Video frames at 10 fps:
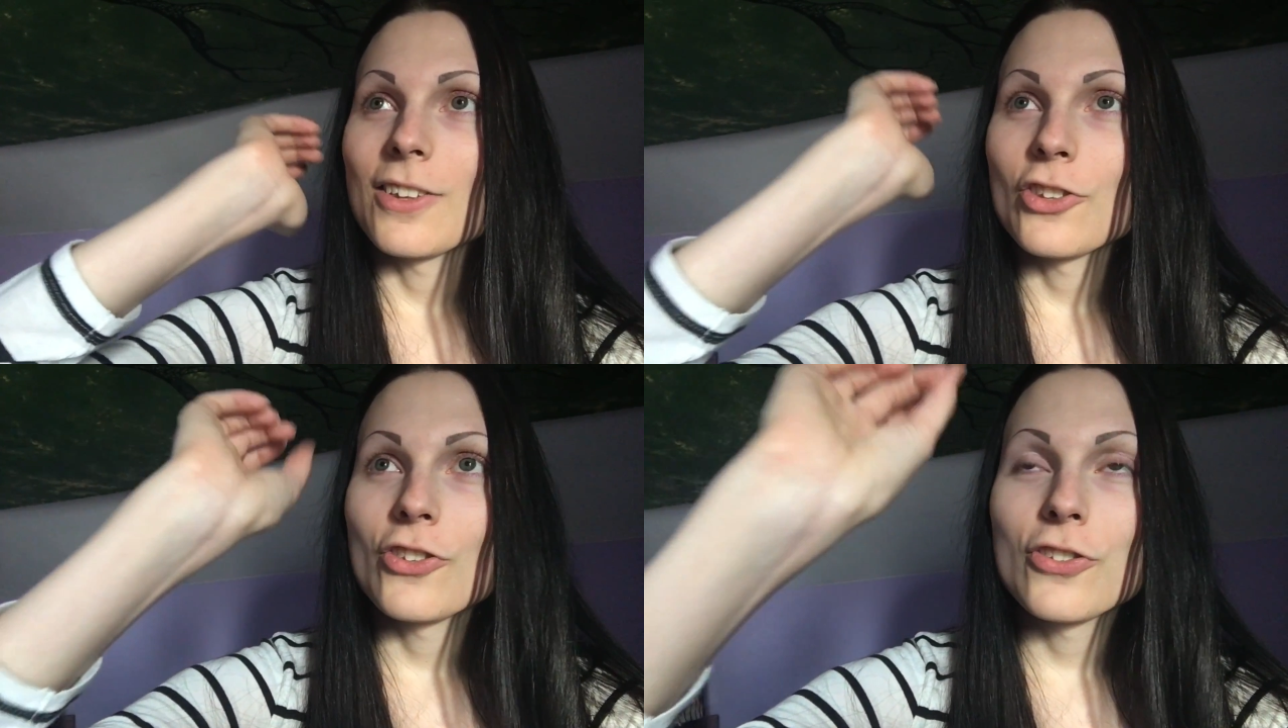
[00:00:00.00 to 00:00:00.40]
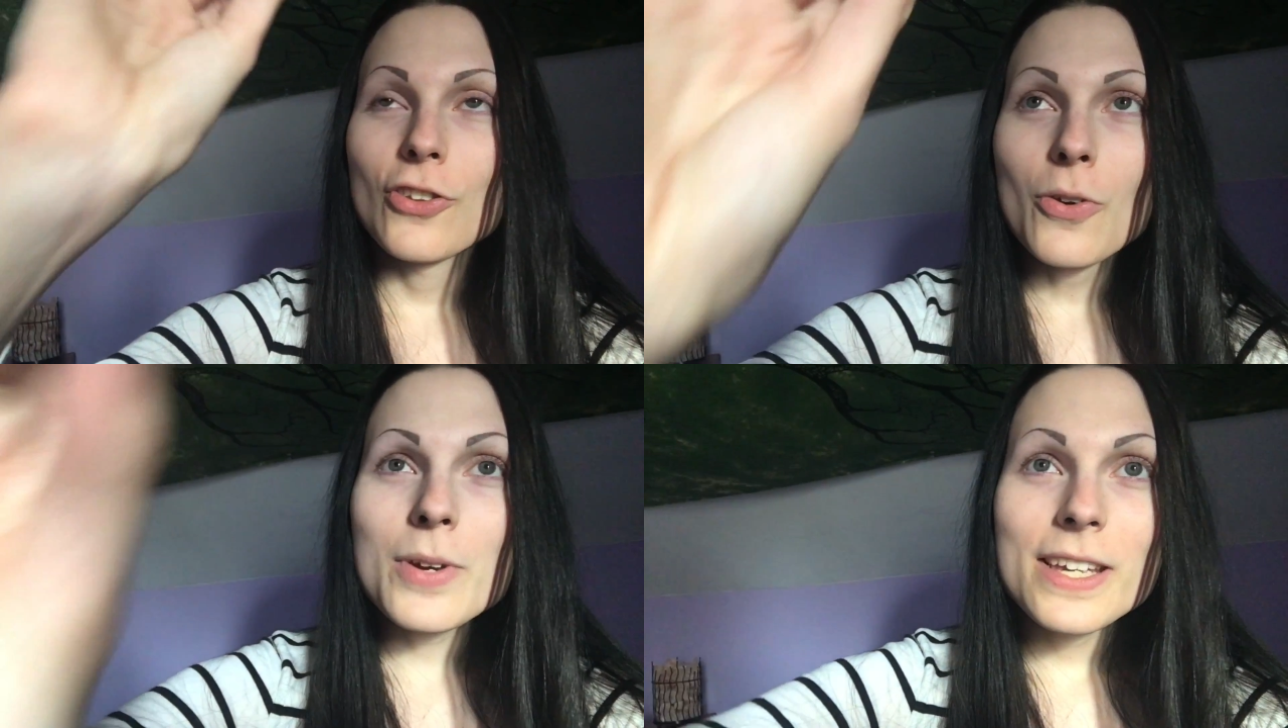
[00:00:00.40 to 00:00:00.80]

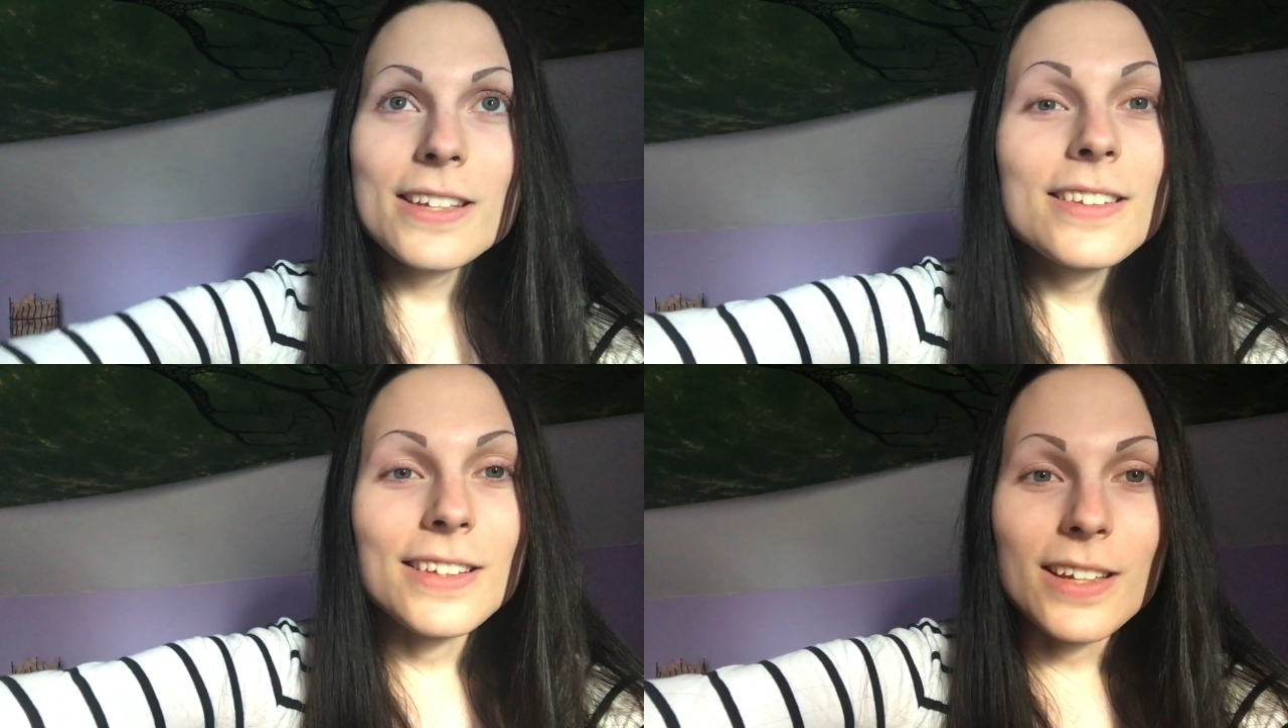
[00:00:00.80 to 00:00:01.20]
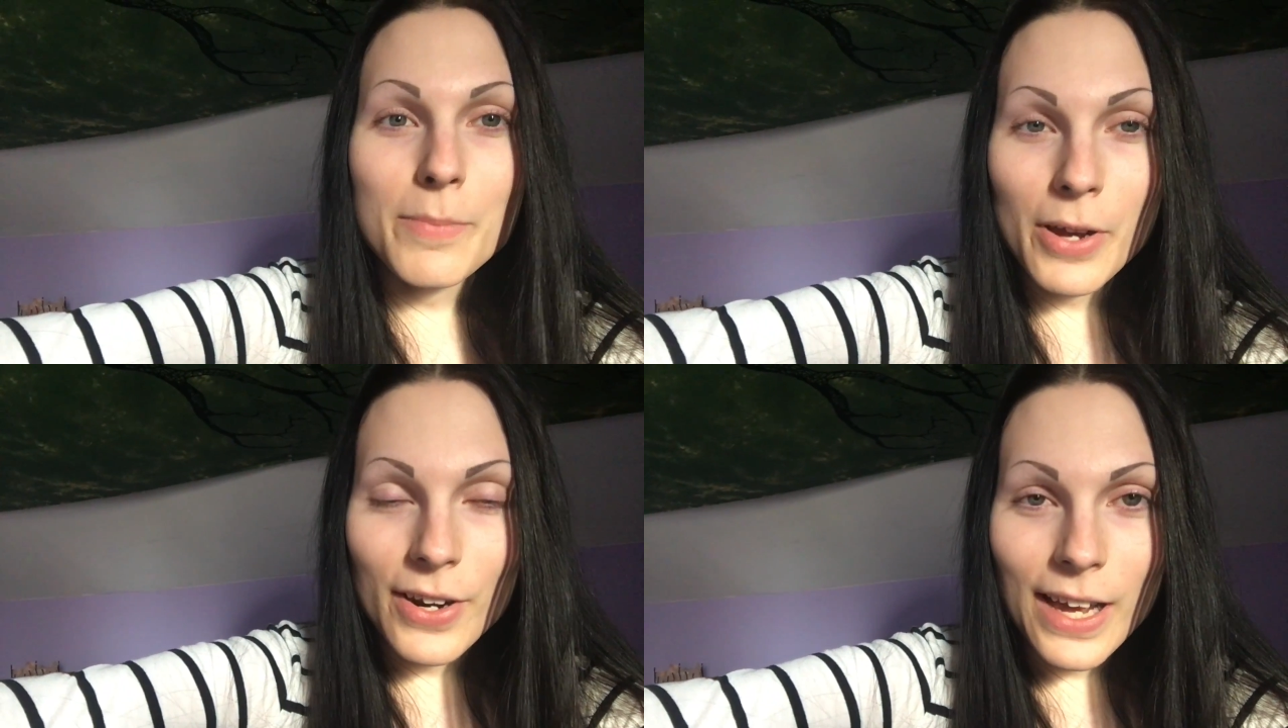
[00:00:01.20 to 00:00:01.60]
so easy
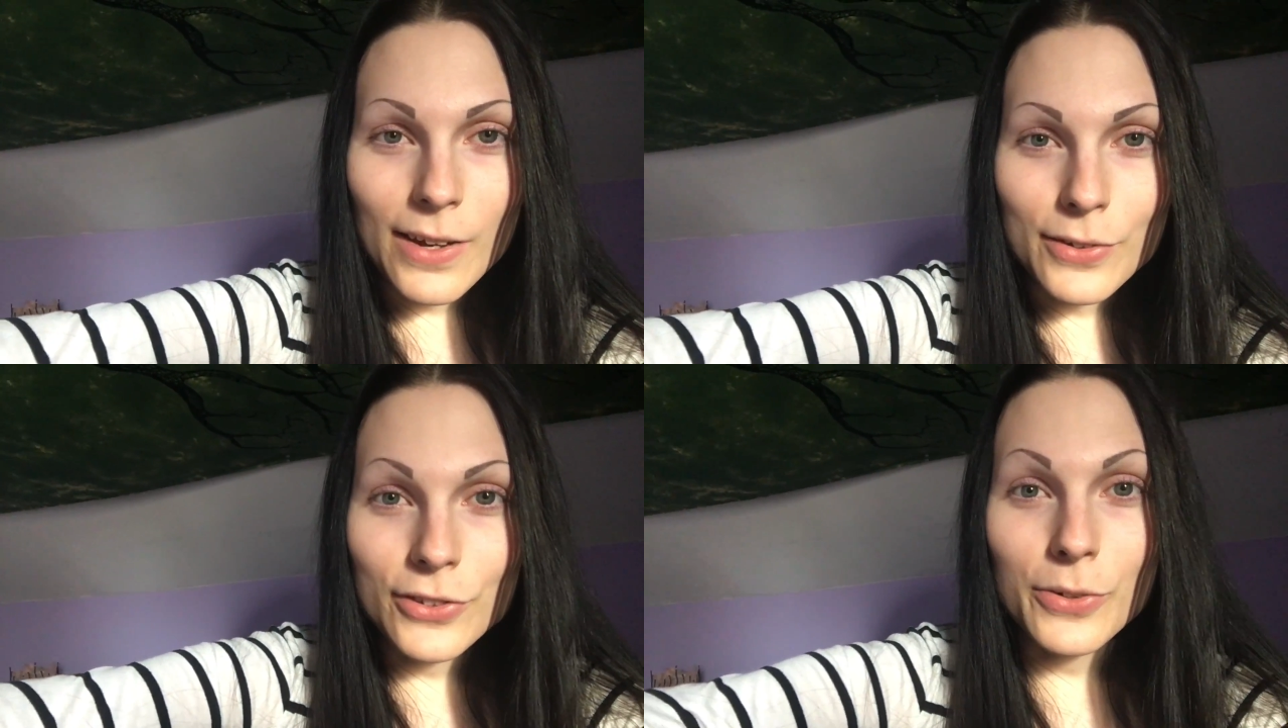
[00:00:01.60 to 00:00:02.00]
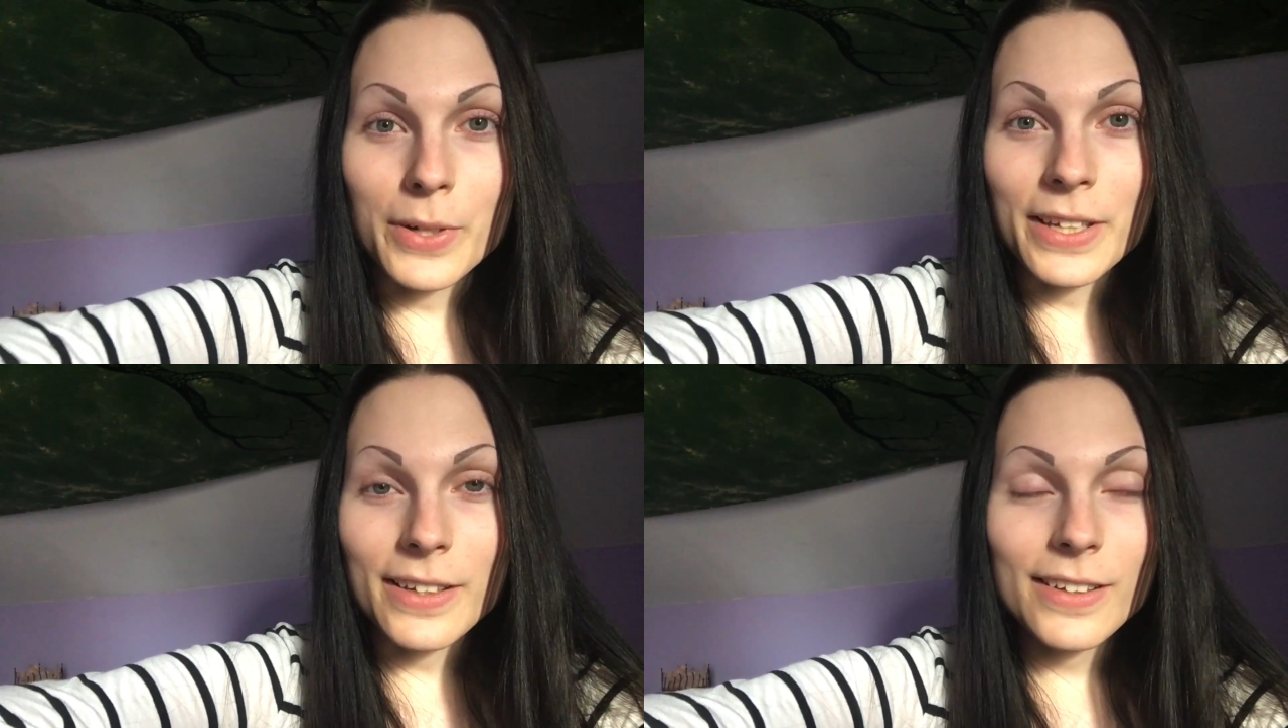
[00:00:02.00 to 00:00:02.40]
compared to how I was
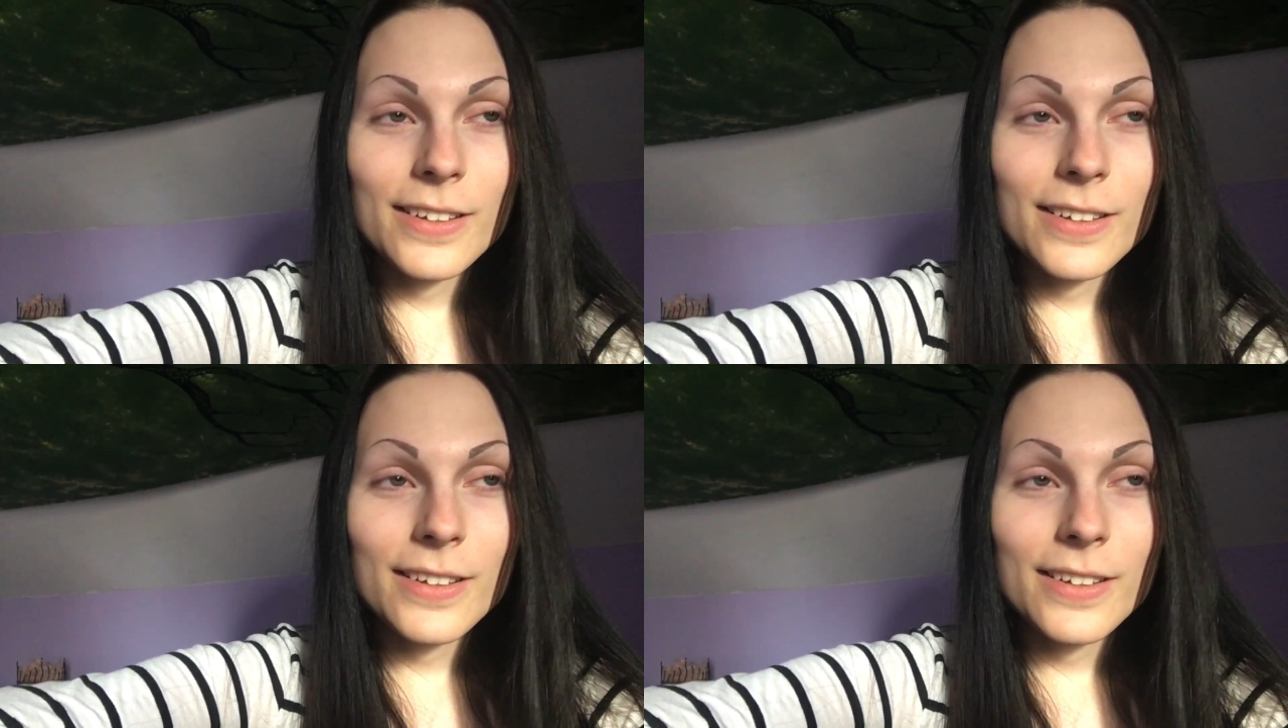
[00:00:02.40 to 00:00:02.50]
doing it.